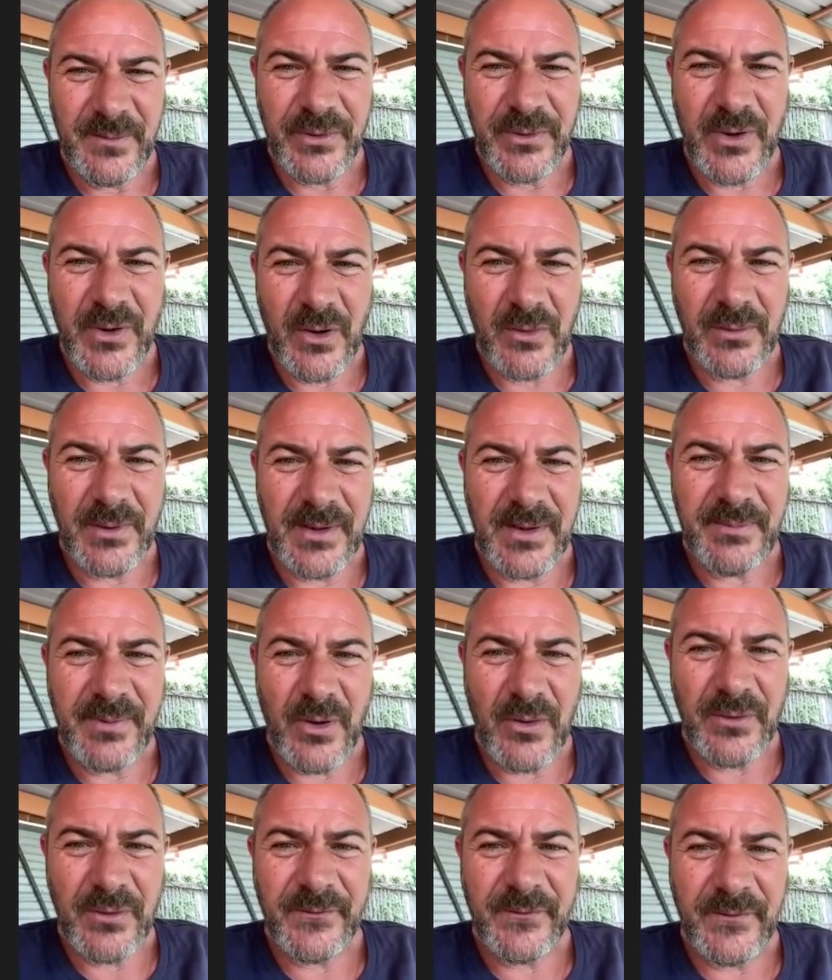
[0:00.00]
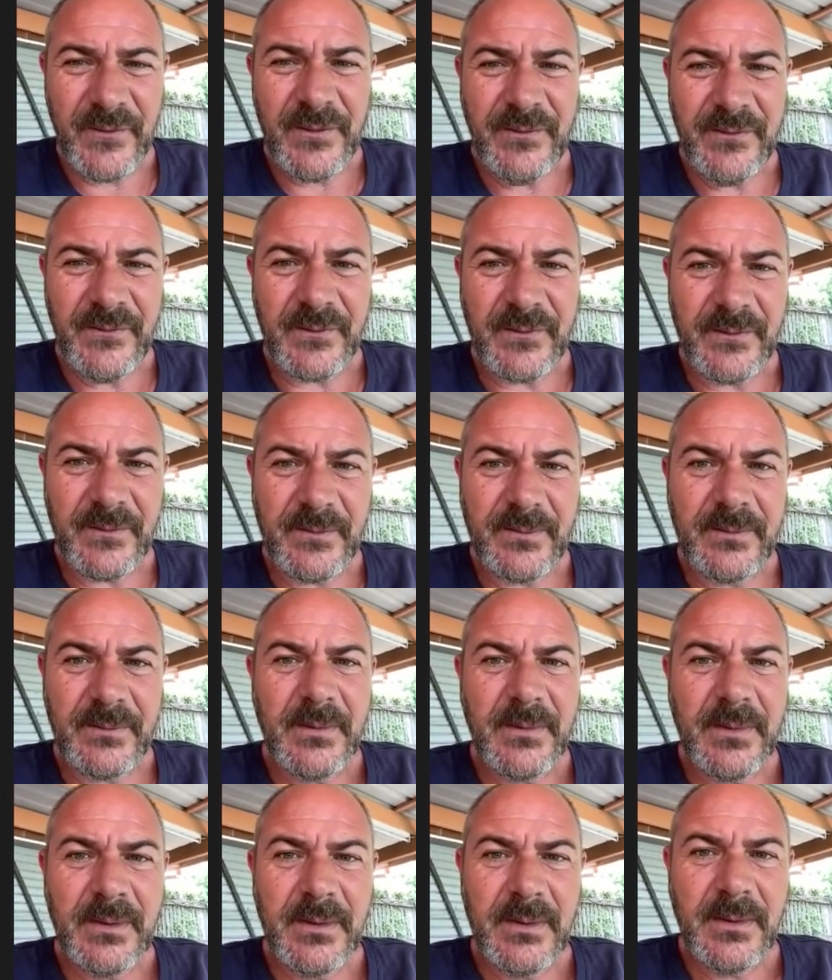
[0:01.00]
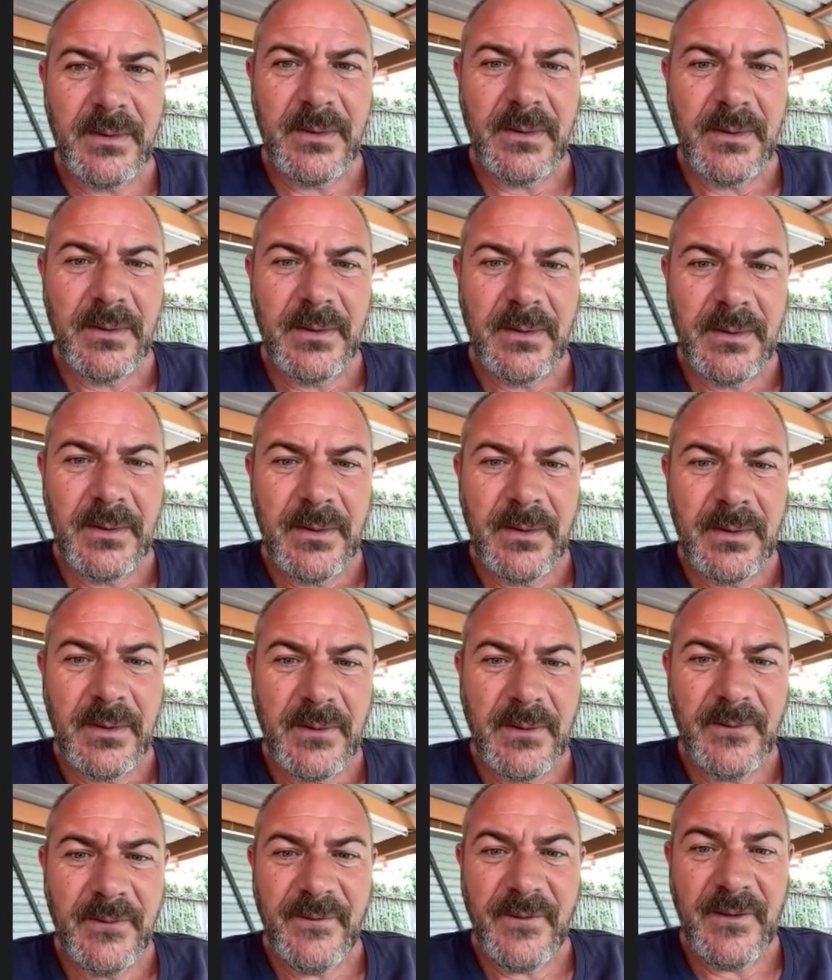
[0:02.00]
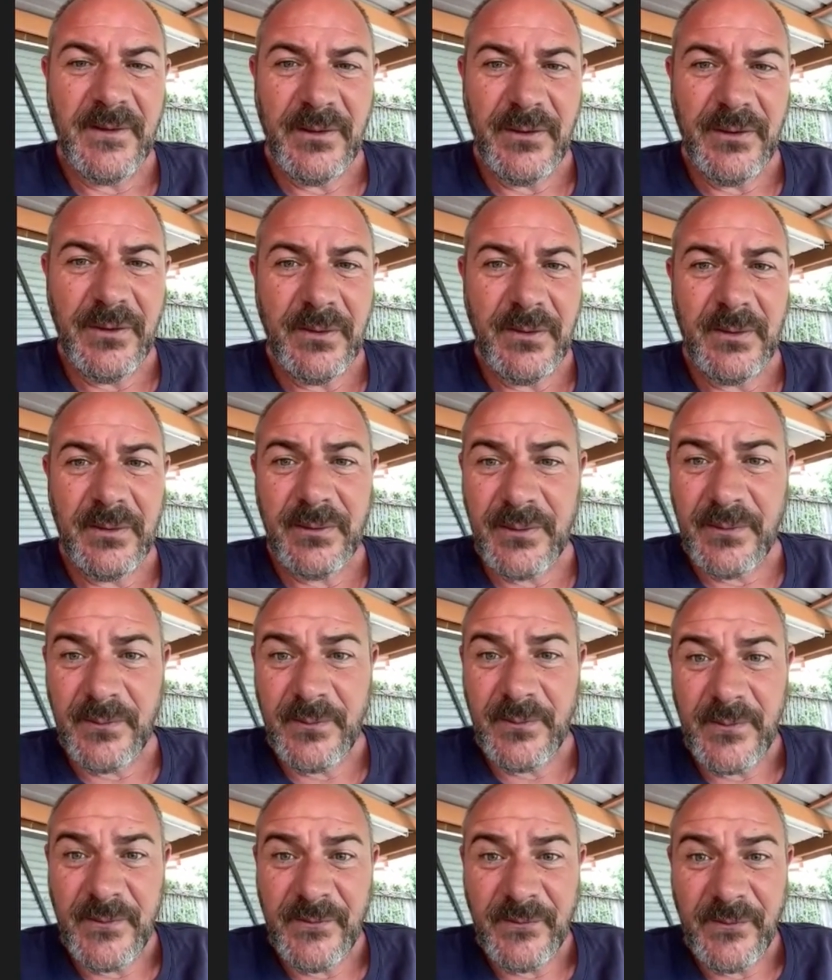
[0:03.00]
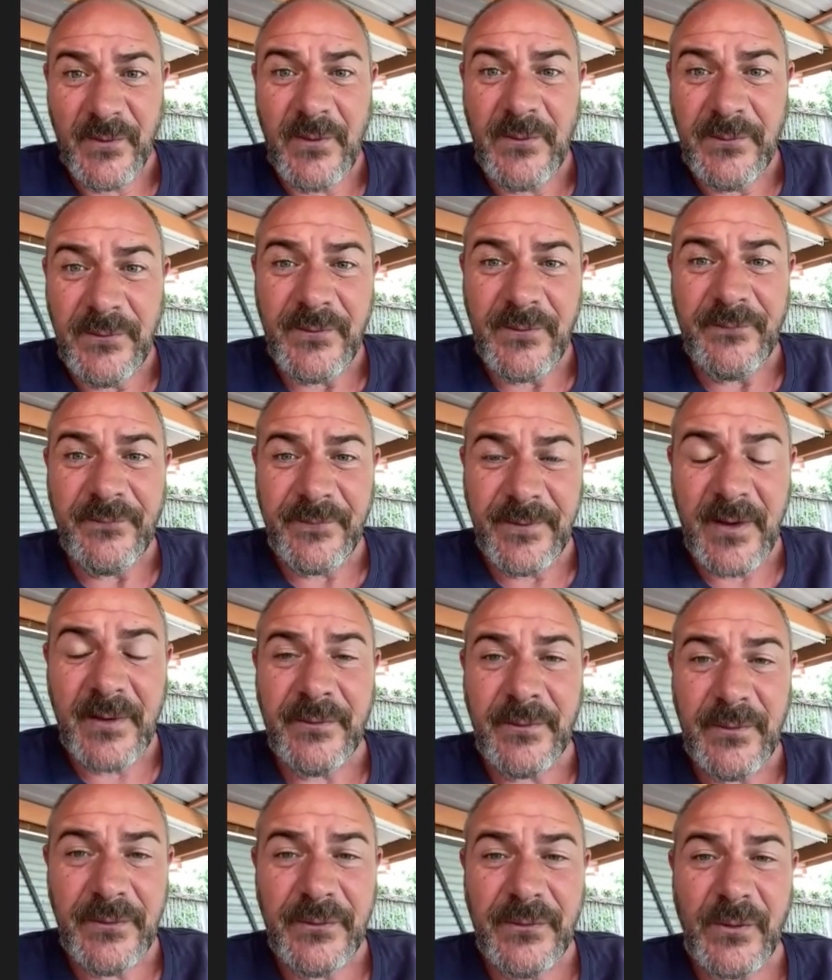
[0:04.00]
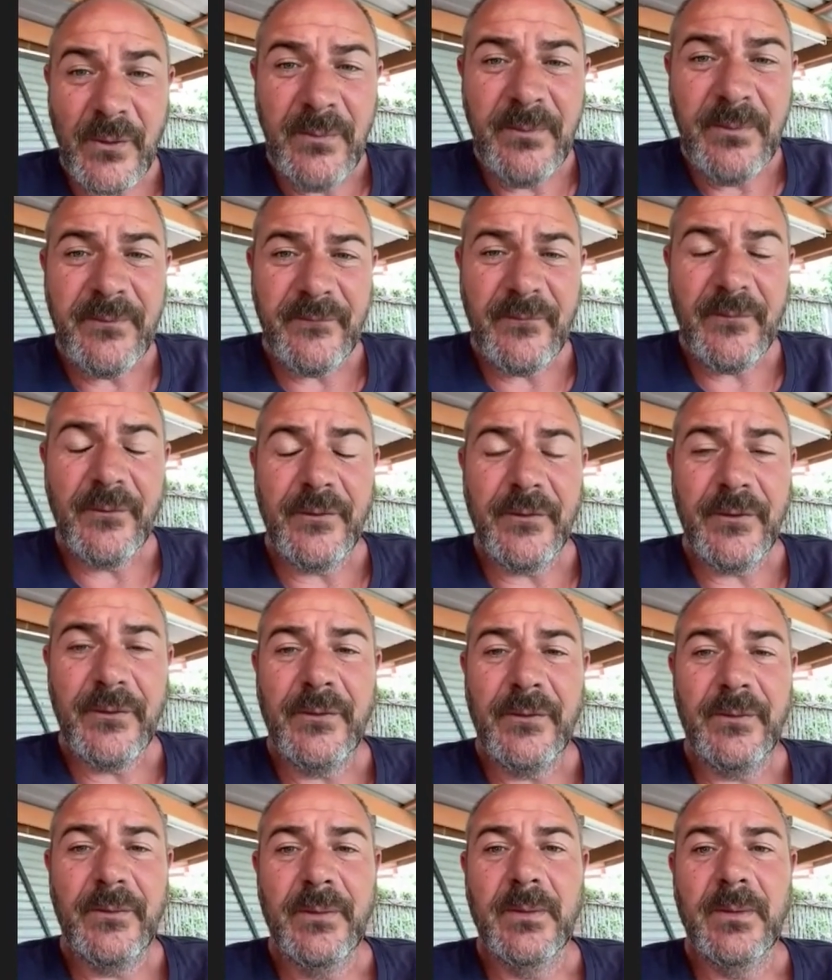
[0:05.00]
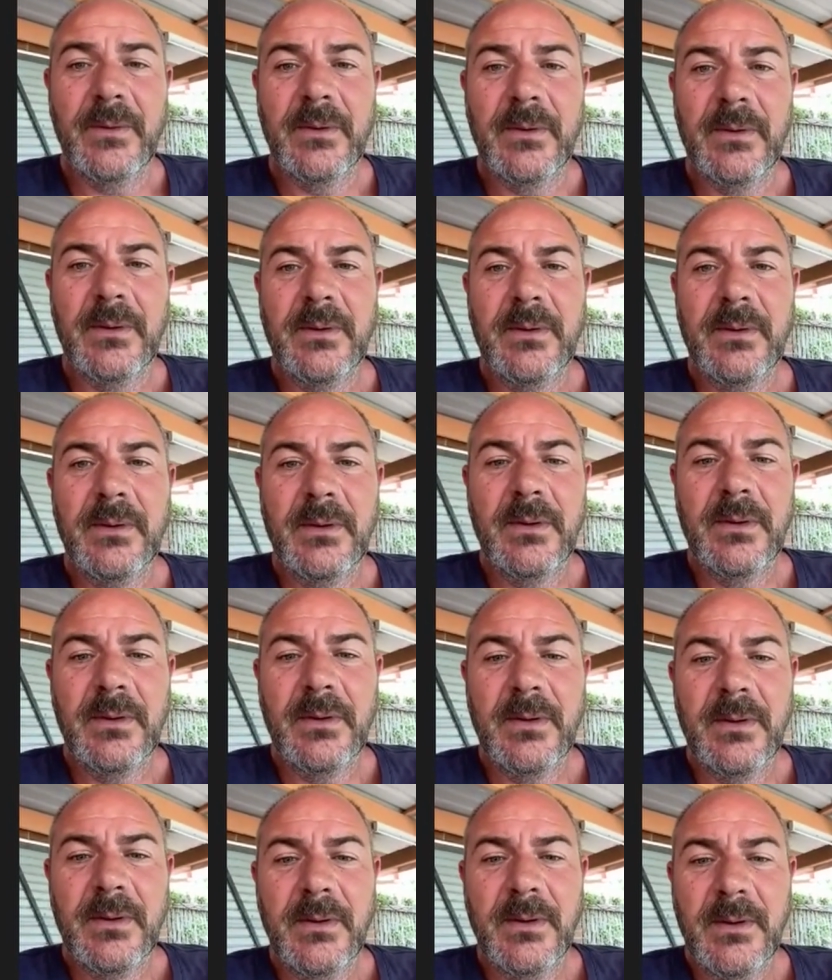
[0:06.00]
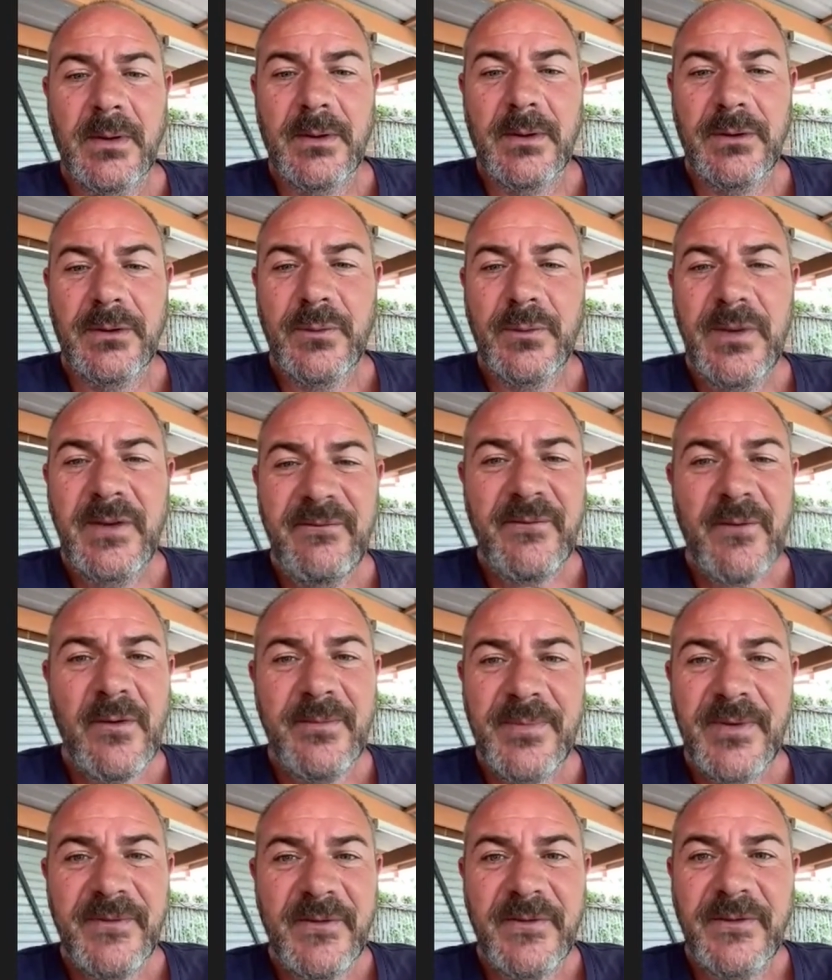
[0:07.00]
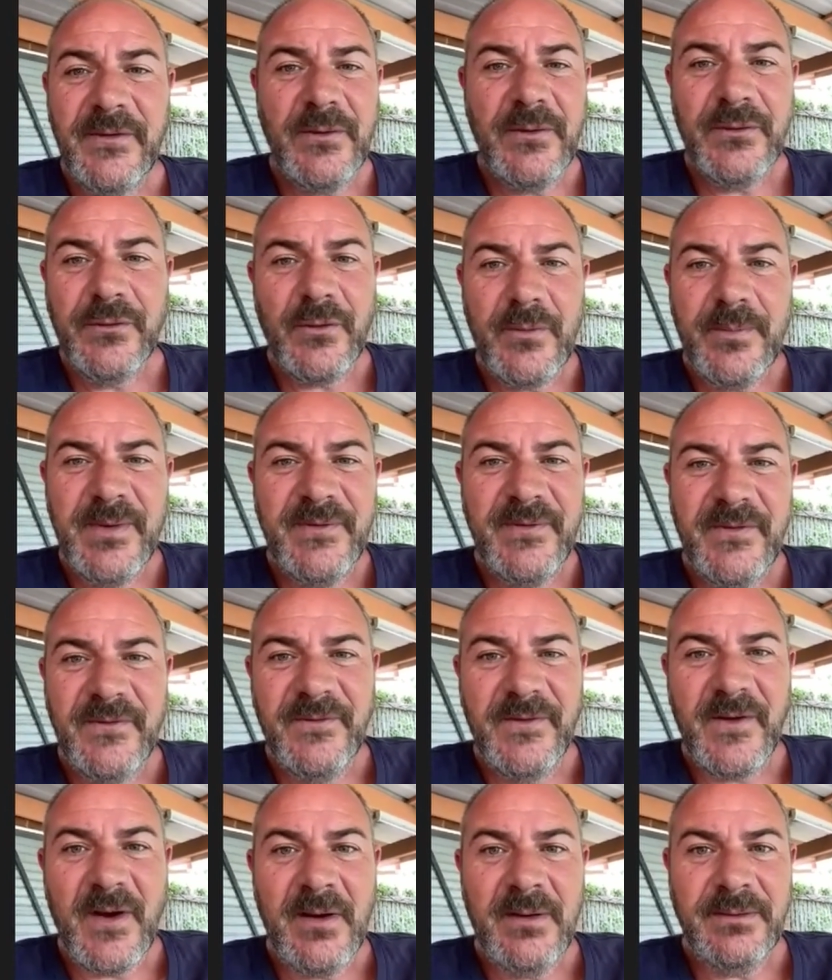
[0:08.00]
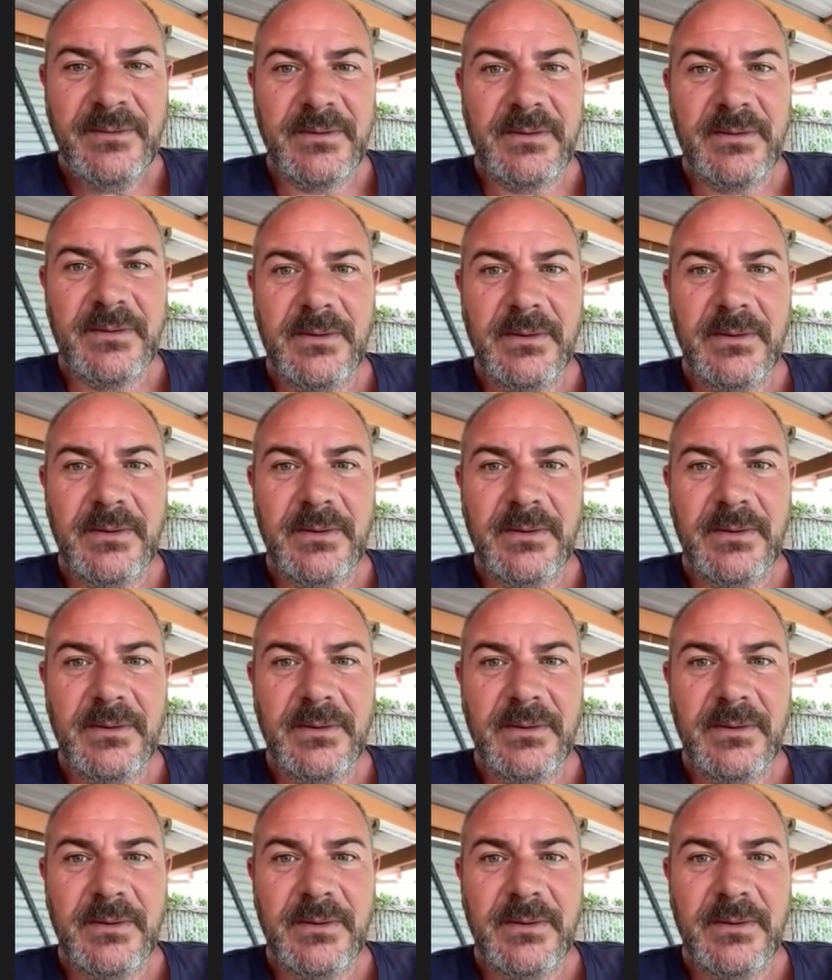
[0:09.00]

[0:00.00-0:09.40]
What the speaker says: put a whole heap of hot stones on them. Because the stones have done the job for you. 25% of your job is done.